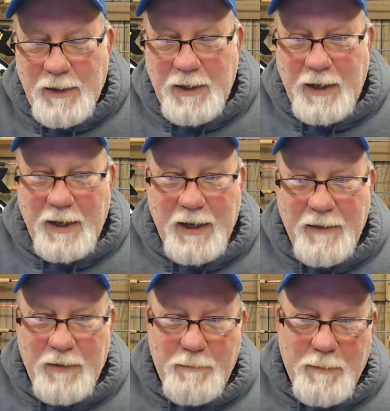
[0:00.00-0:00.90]
and I
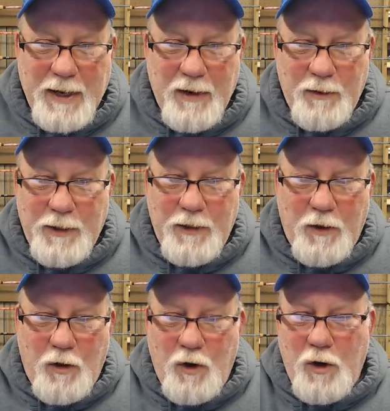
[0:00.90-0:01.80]
have it mounted
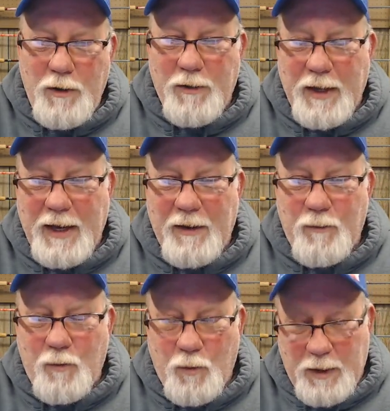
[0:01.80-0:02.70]
on that
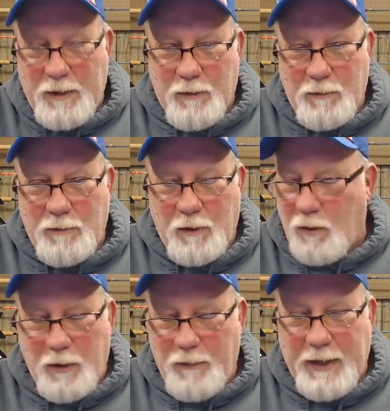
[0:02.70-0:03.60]
reel
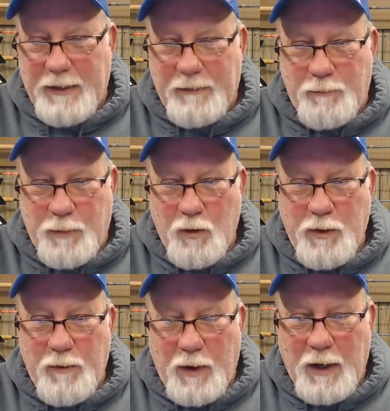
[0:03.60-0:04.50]
or on that
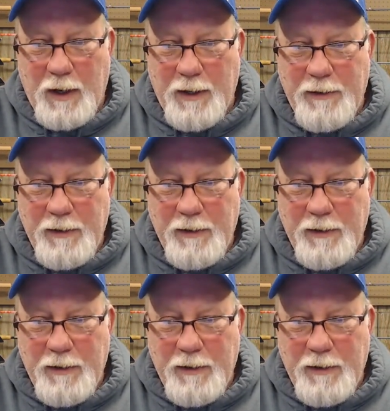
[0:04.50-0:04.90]
broken rod.